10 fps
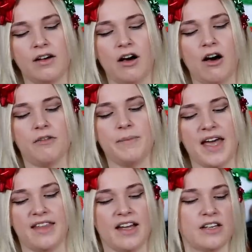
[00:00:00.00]
Oh
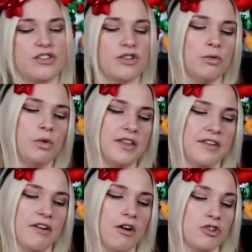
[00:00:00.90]
man, that is so cool. And
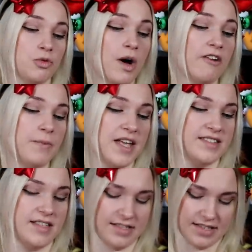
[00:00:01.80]
there are 12
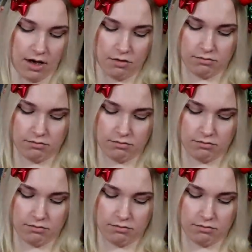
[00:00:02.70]
pins in this.